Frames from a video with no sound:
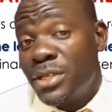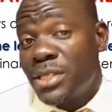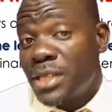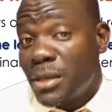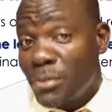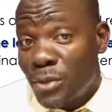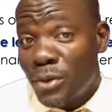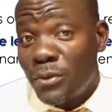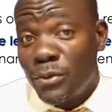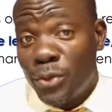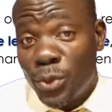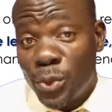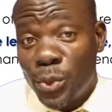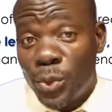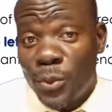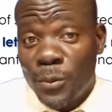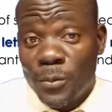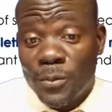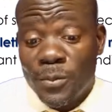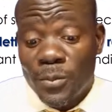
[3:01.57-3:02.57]
some of
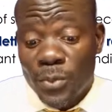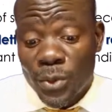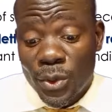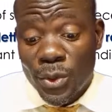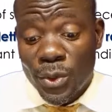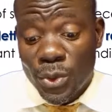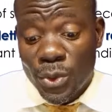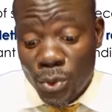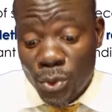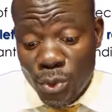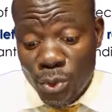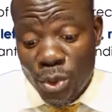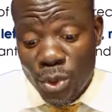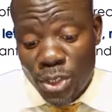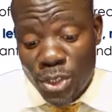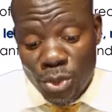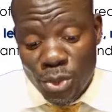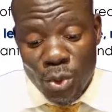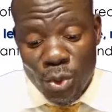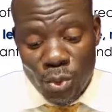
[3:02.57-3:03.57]
you, you
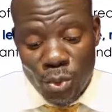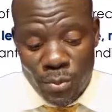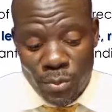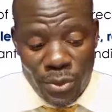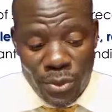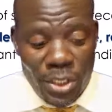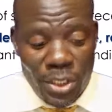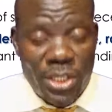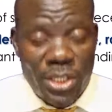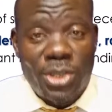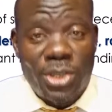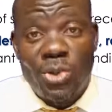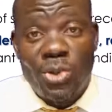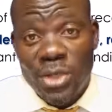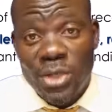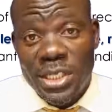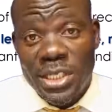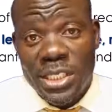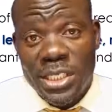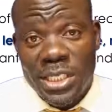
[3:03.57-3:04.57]
don't
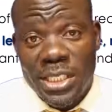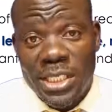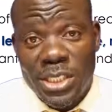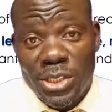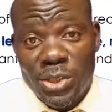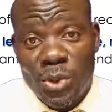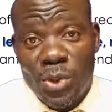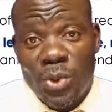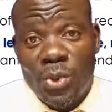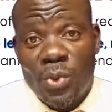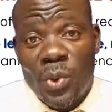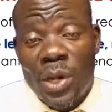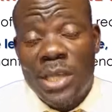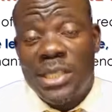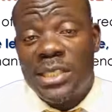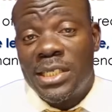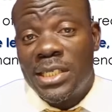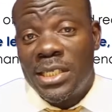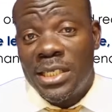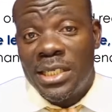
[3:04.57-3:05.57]
really know what
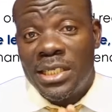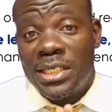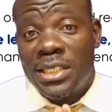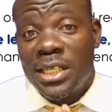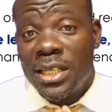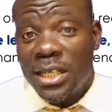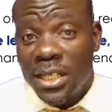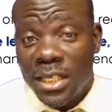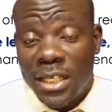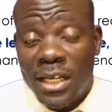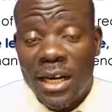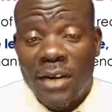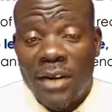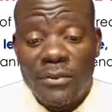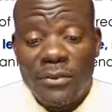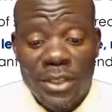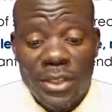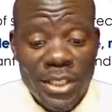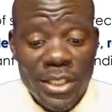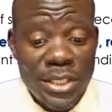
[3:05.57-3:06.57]
the telegraph
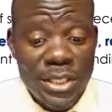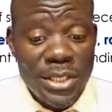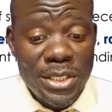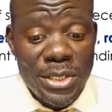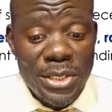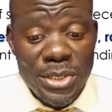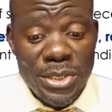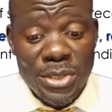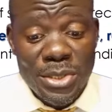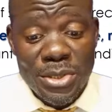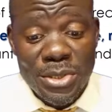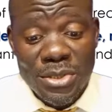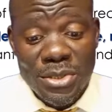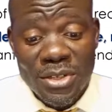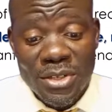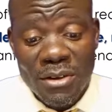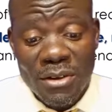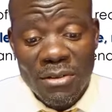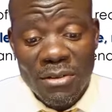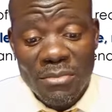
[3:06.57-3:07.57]
is,
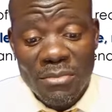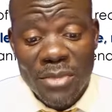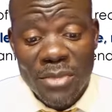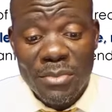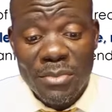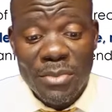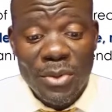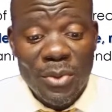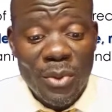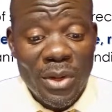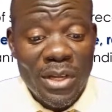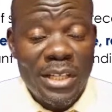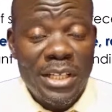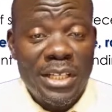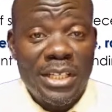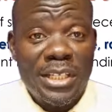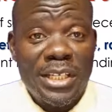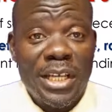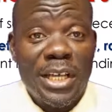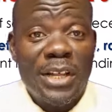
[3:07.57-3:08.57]
or maybe what
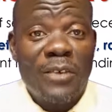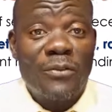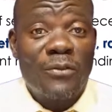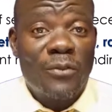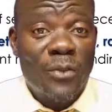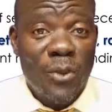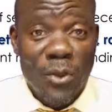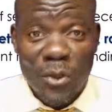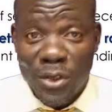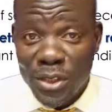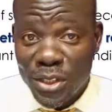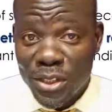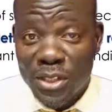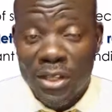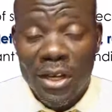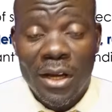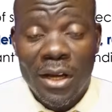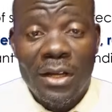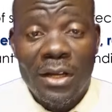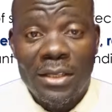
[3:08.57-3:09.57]
the telephone
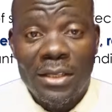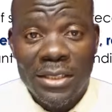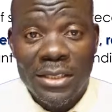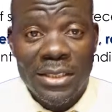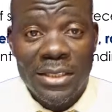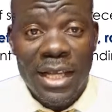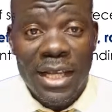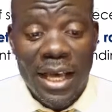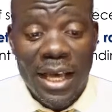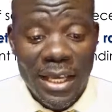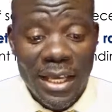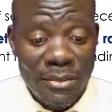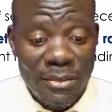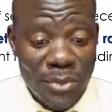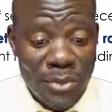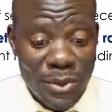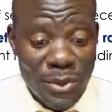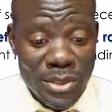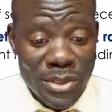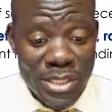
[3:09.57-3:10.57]
is like,
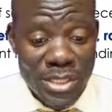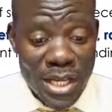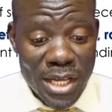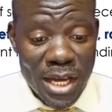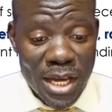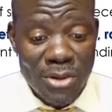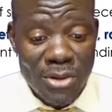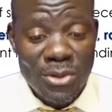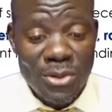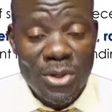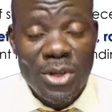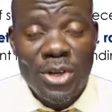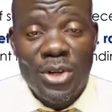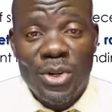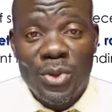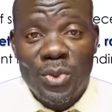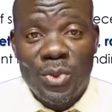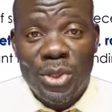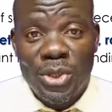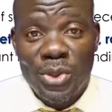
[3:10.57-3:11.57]
because now
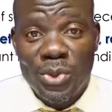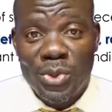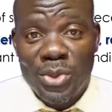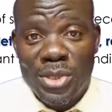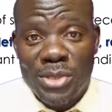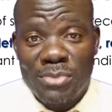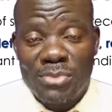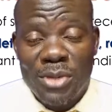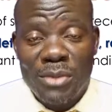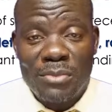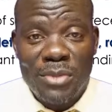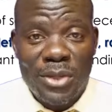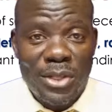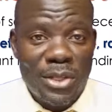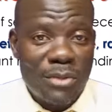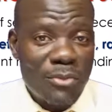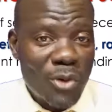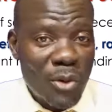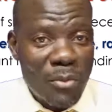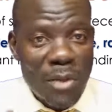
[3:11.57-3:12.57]
we use maybe
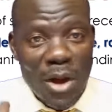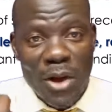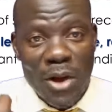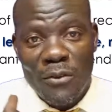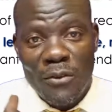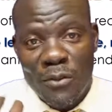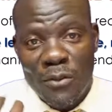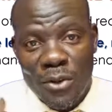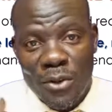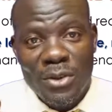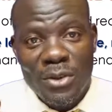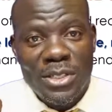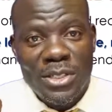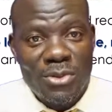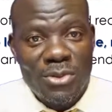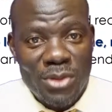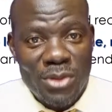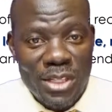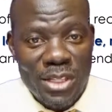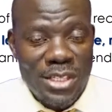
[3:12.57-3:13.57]
the mobile phones
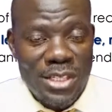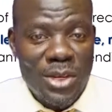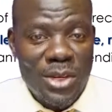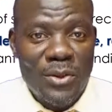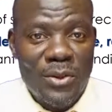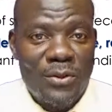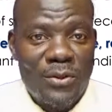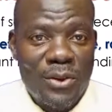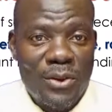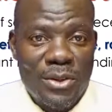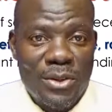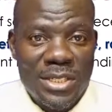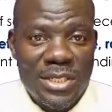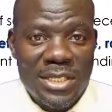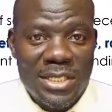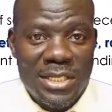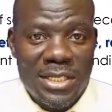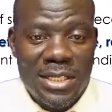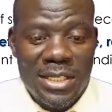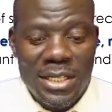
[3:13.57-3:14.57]
or the cell
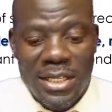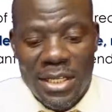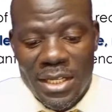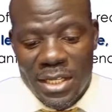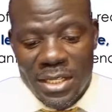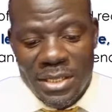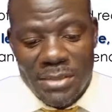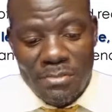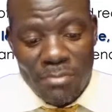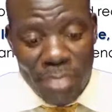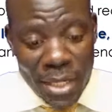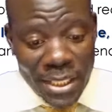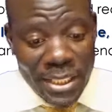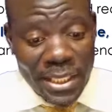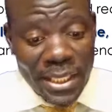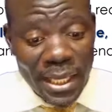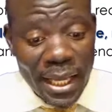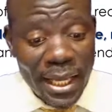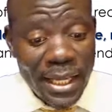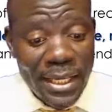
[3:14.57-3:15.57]
phones. But
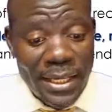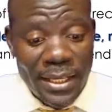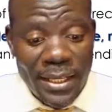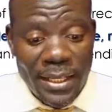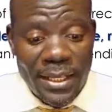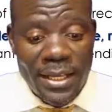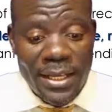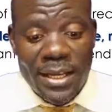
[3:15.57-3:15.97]
then